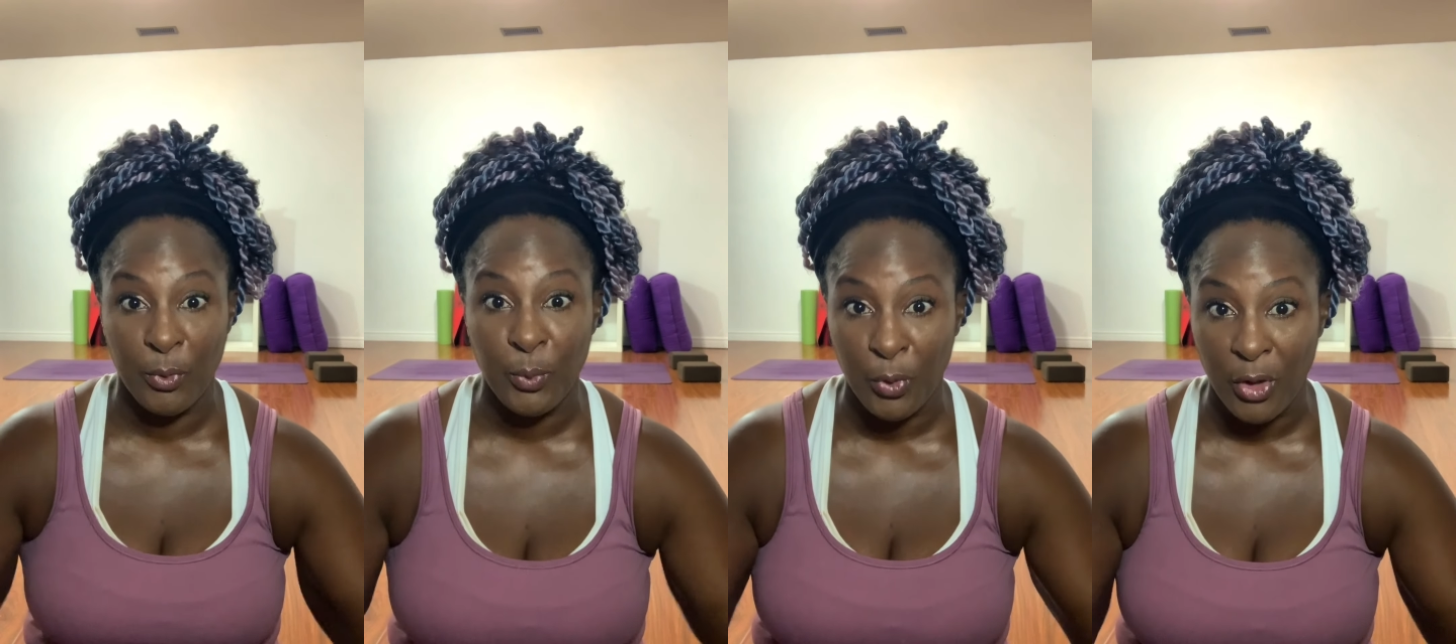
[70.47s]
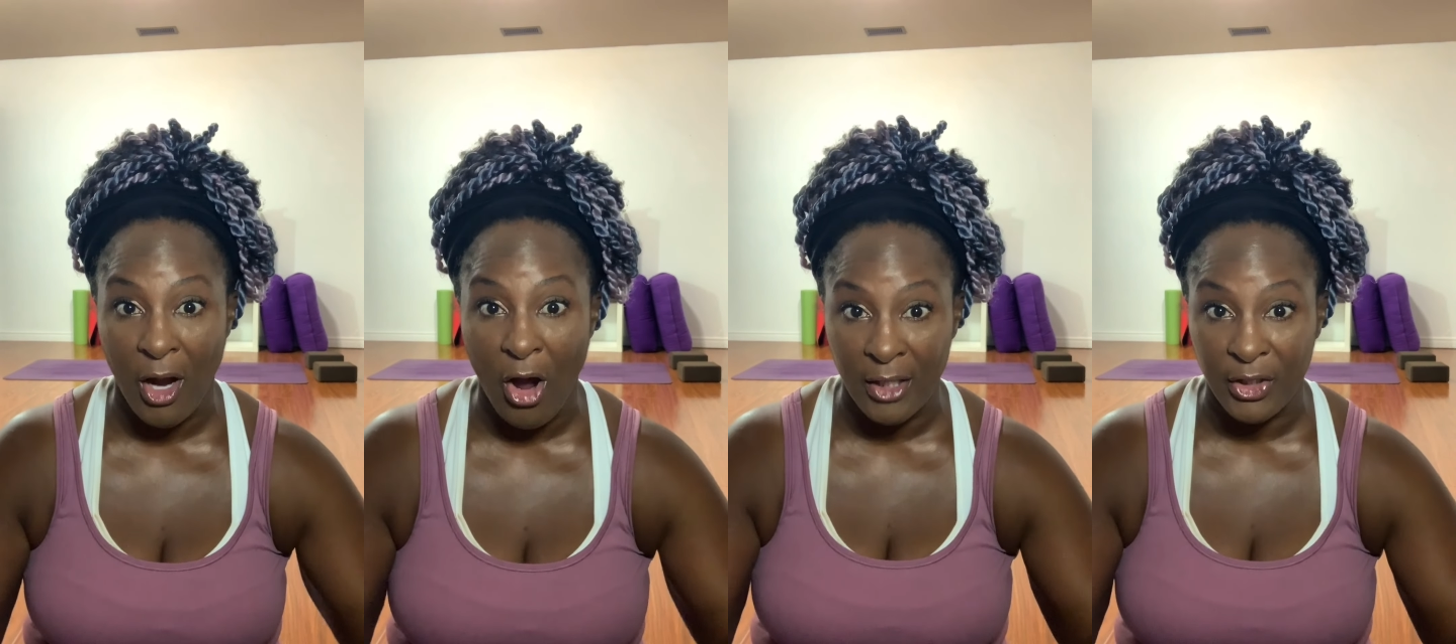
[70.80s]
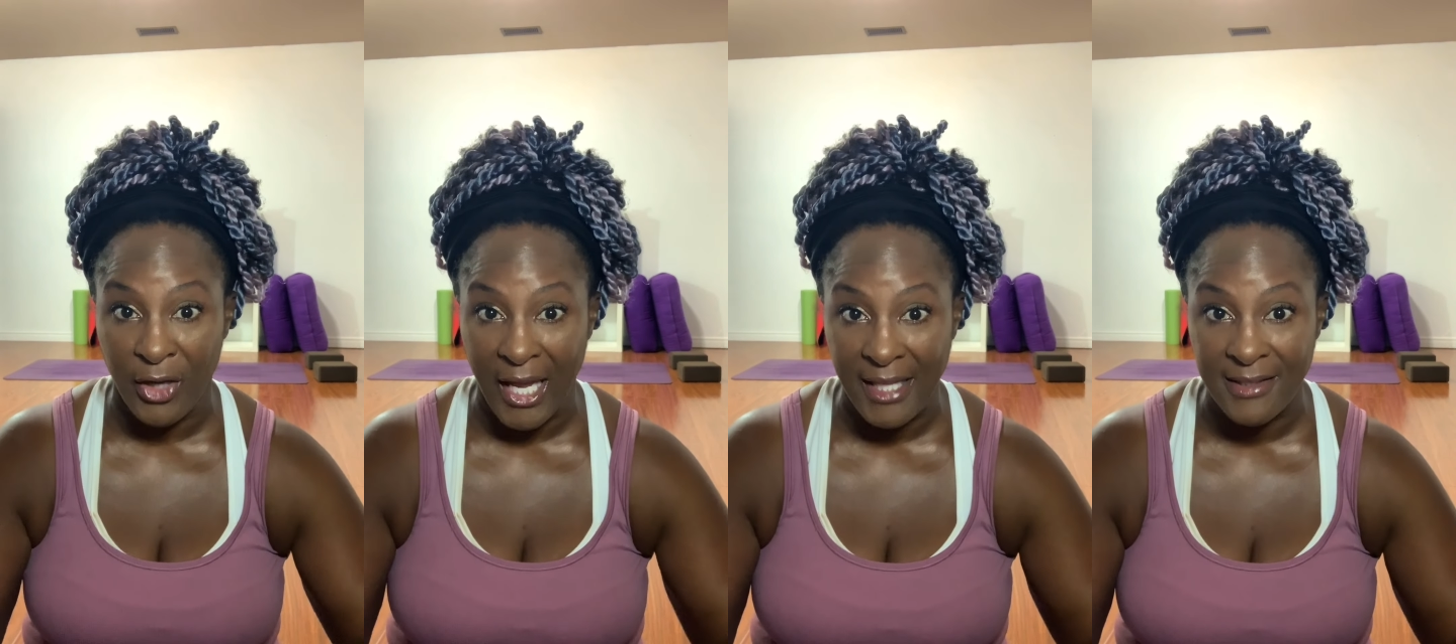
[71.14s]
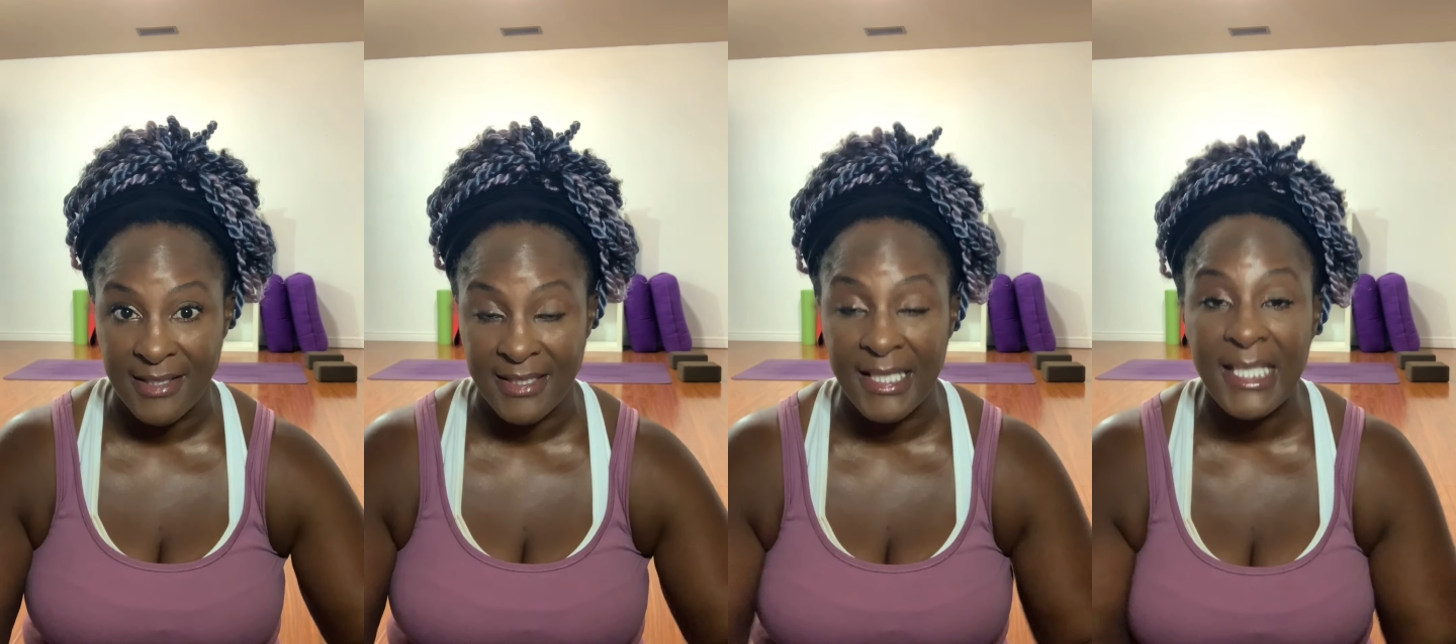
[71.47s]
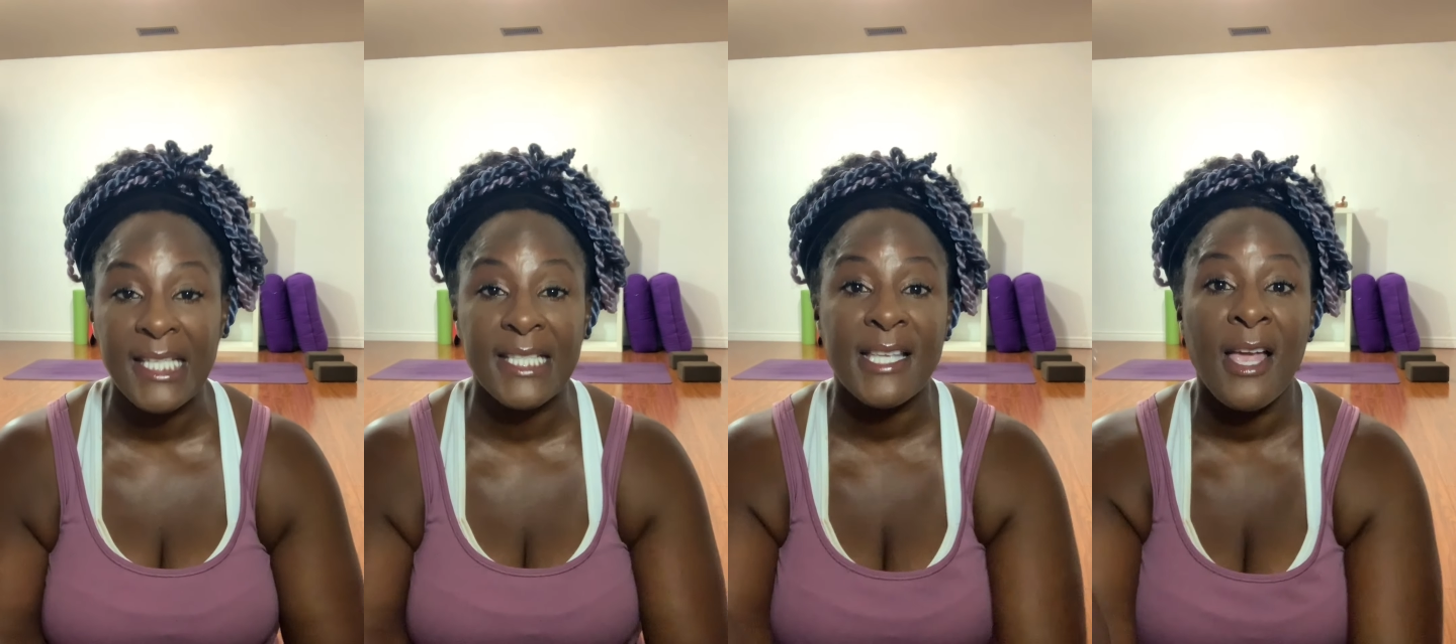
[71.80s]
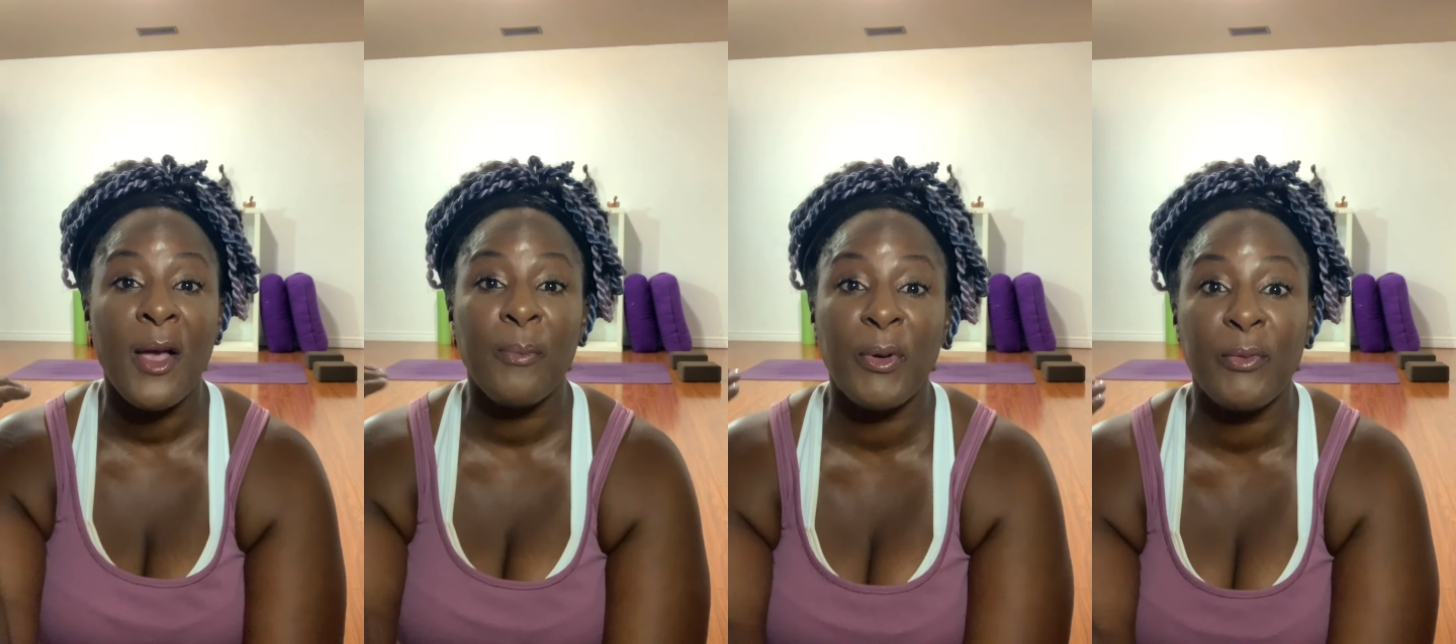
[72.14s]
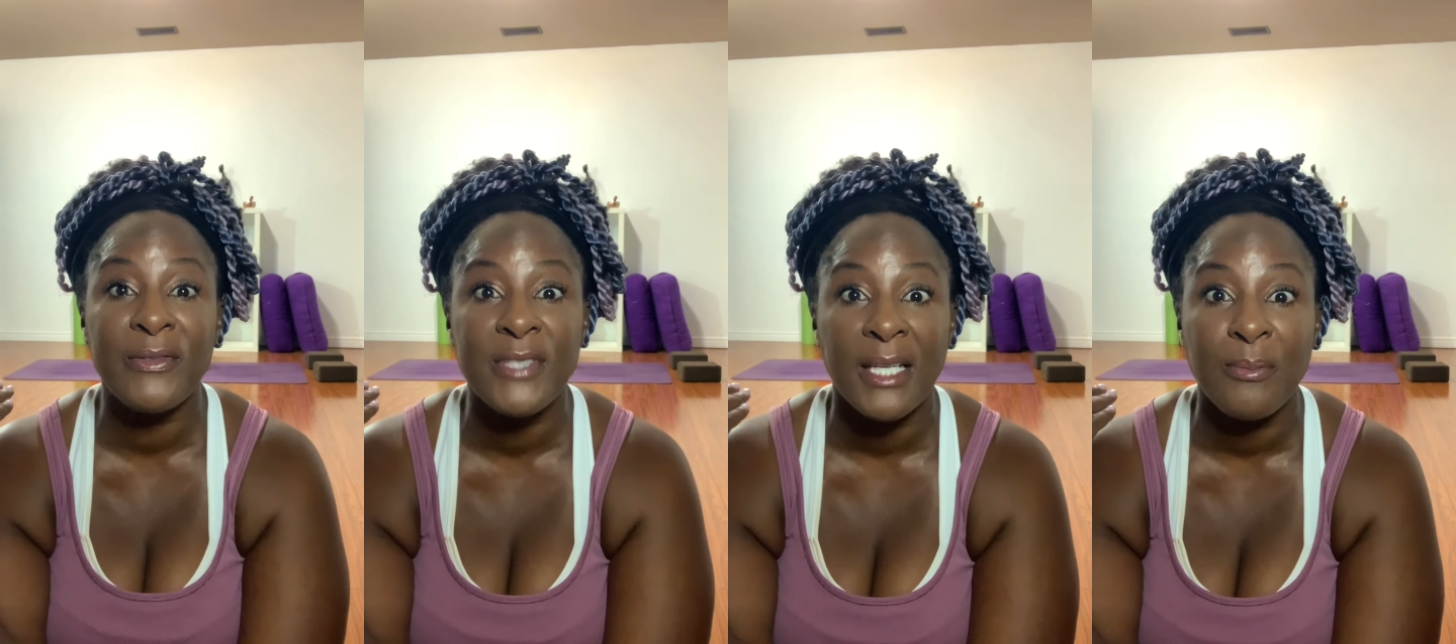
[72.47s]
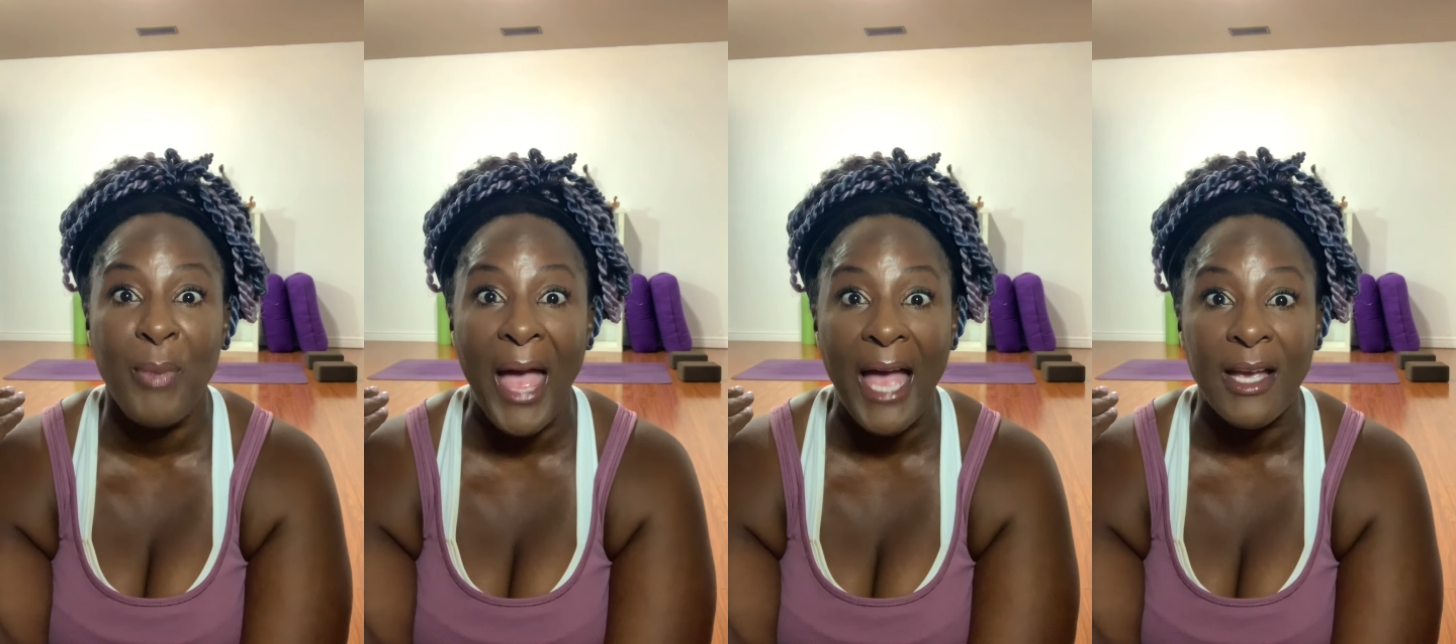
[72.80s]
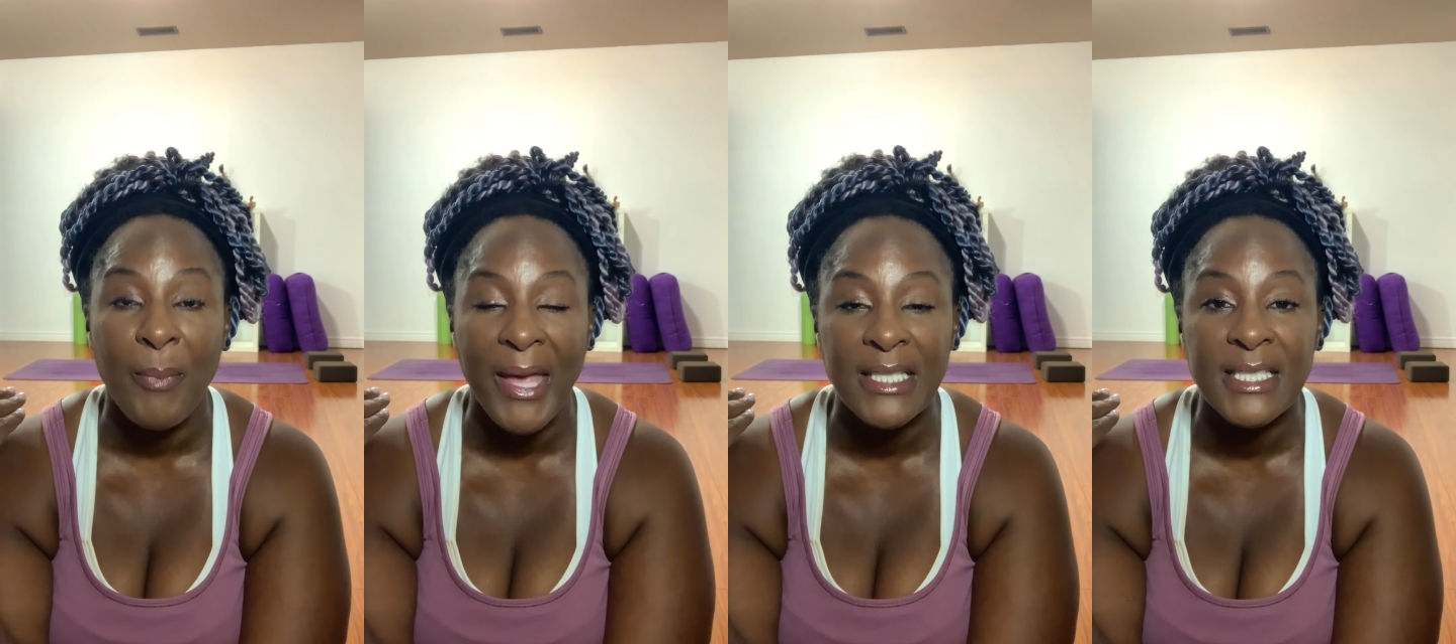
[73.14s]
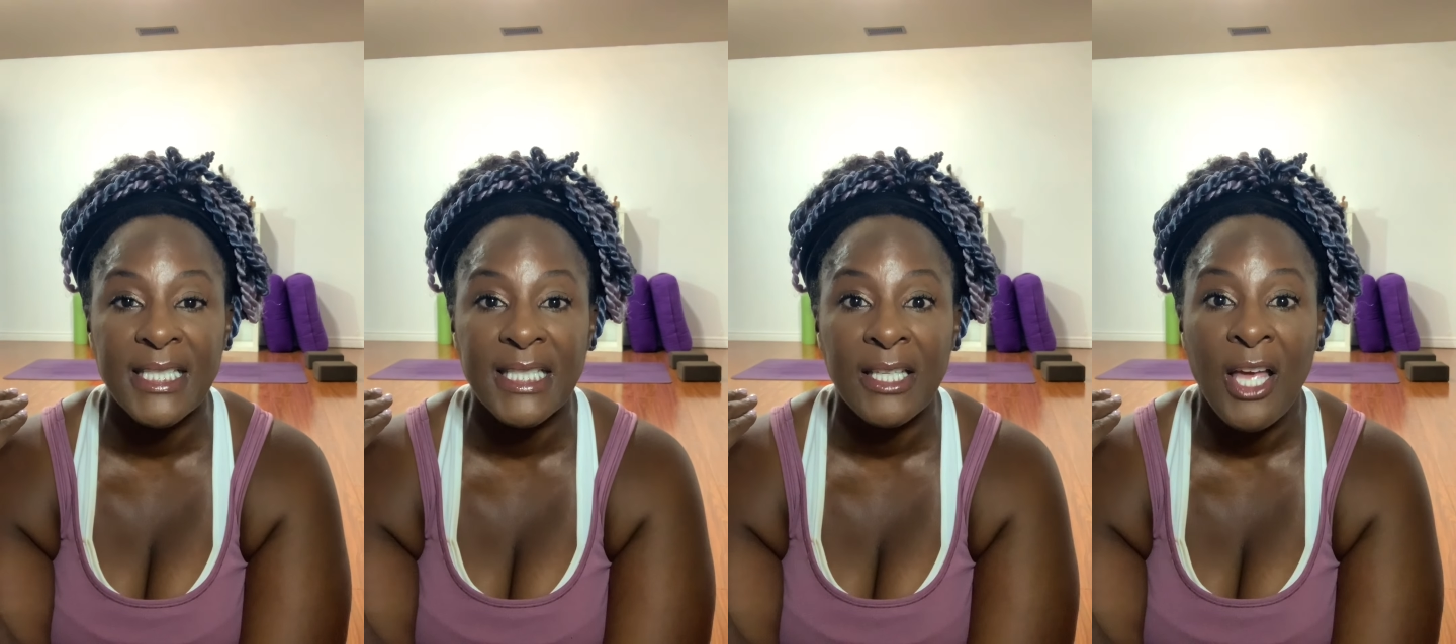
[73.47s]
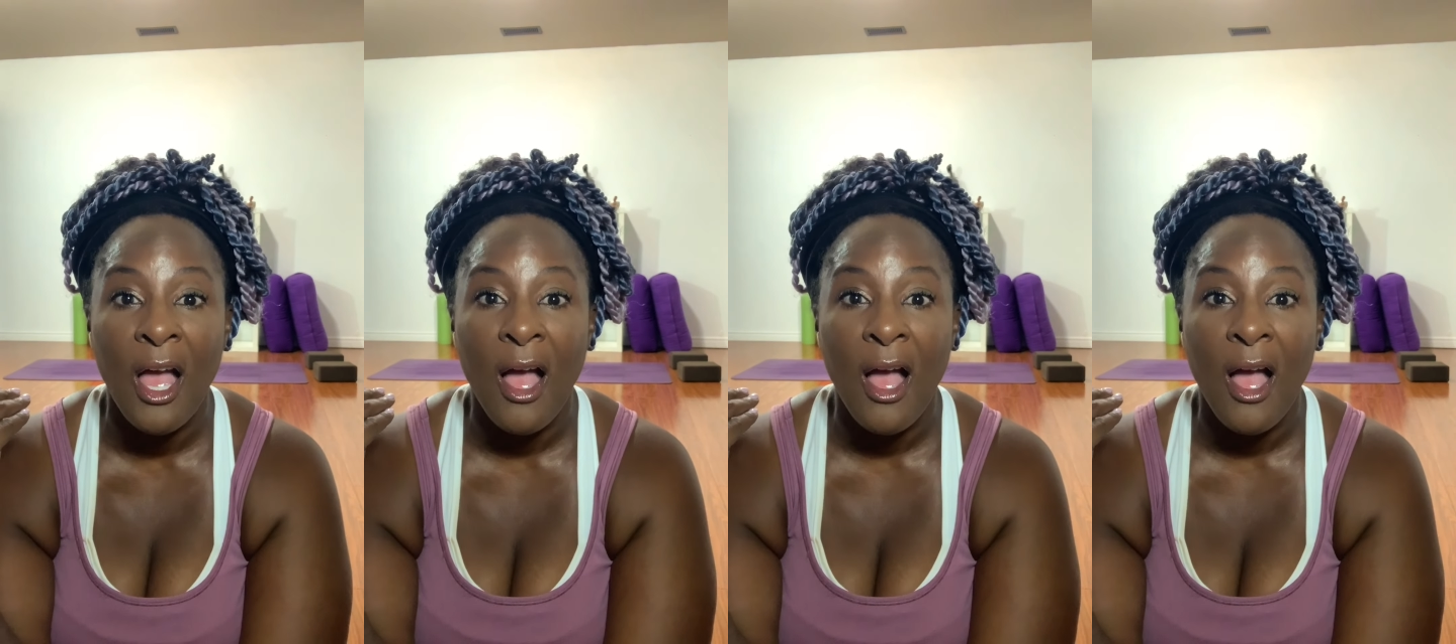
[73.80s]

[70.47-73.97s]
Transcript: when we're on our hands and knees, but we've done backbending